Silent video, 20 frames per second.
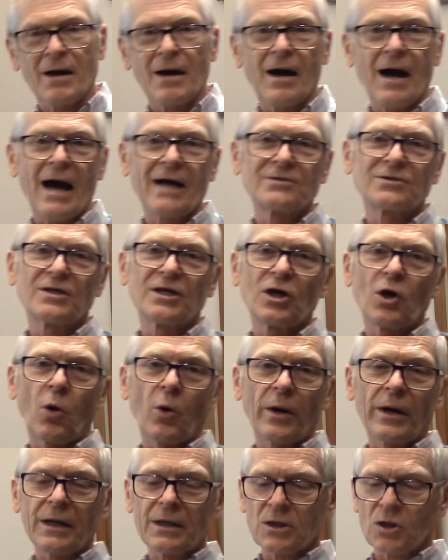as the
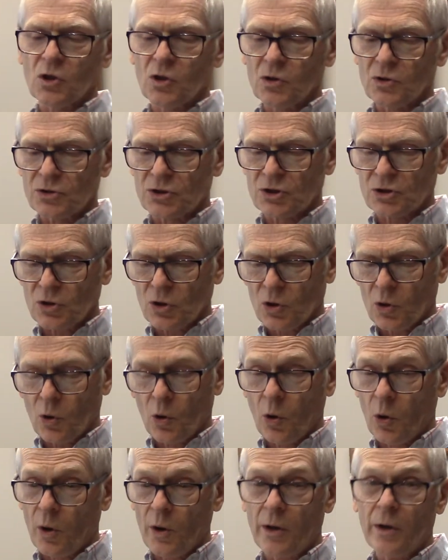oracles
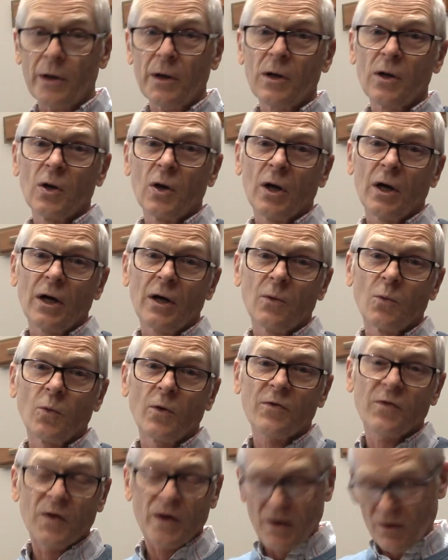or
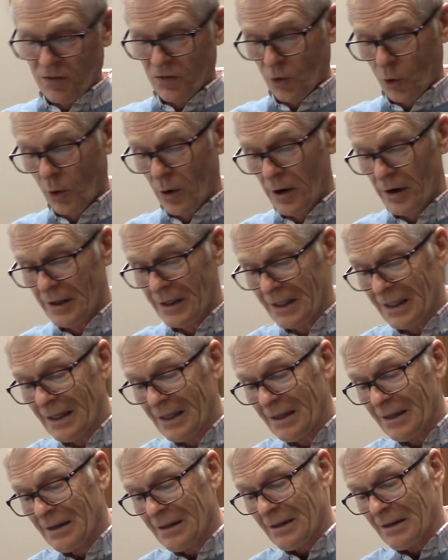with the authority
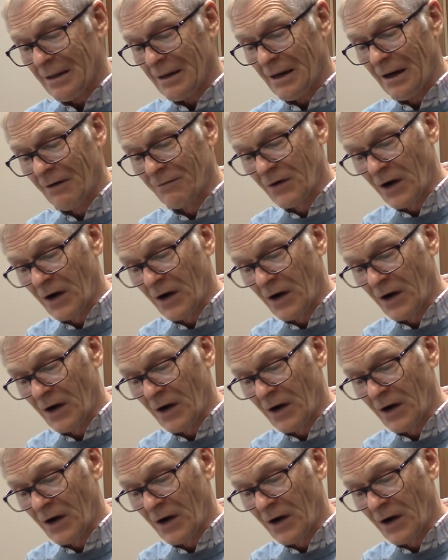of